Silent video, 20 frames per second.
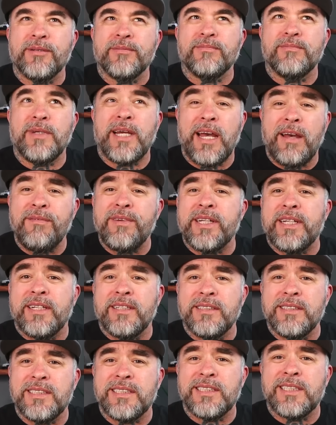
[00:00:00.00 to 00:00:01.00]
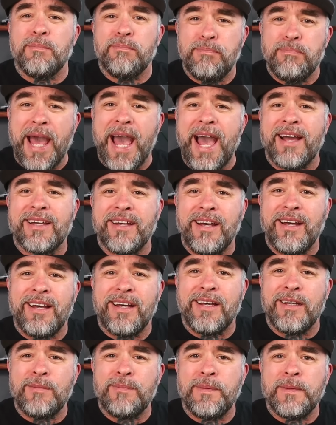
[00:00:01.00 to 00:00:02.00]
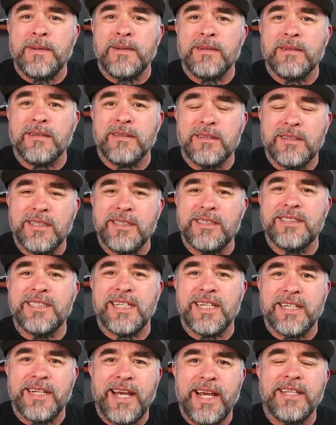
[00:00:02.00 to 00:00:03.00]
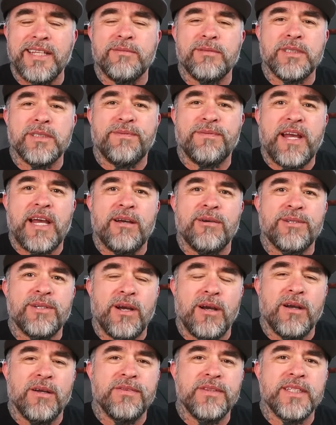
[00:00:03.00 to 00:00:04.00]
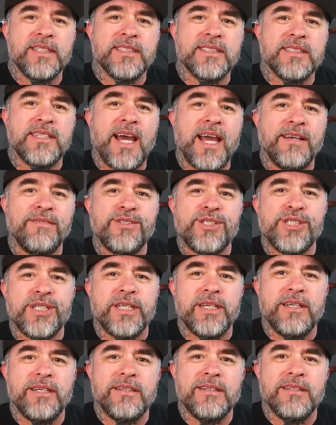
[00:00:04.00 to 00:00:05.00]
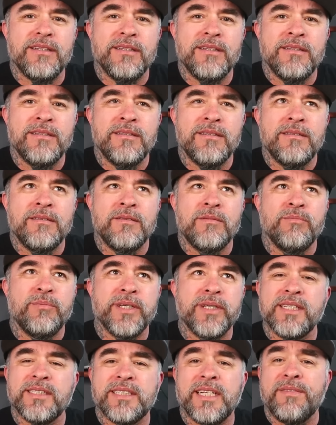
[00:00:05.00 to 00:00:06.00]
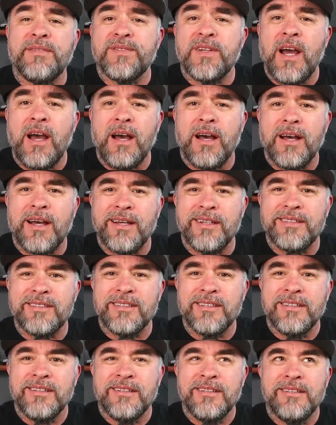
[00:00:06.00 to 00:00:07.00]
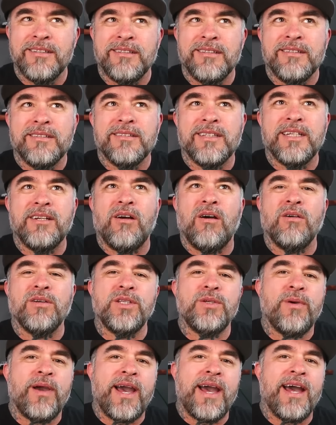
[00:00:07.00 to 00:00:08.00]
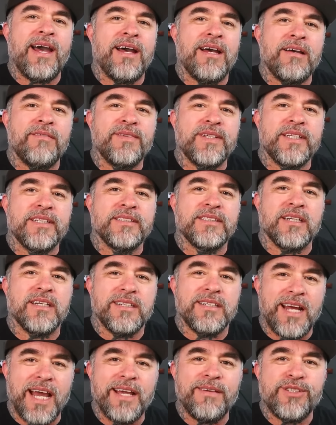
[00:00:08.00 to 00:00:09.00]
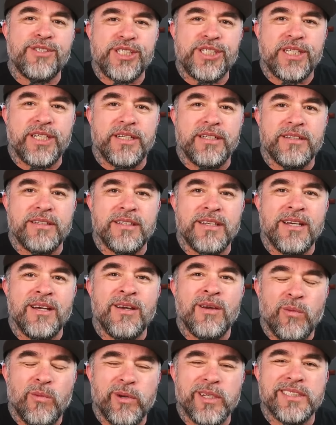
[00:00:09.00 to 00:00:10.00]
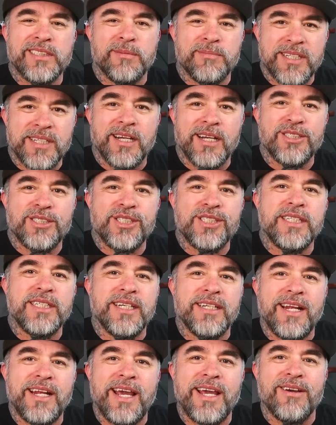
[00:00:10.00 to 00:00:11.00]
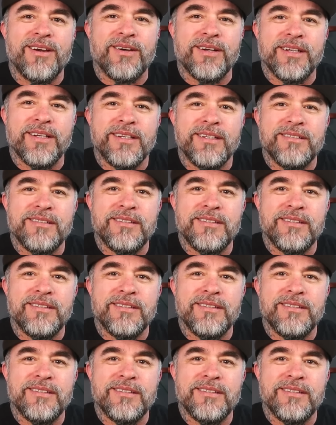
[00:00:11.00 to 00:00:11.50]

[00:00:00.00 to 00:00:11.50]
evidence to back up the DNA that was found on this knife sheath. Because if not, then all you have is a knife sheath with some touch DNA on it.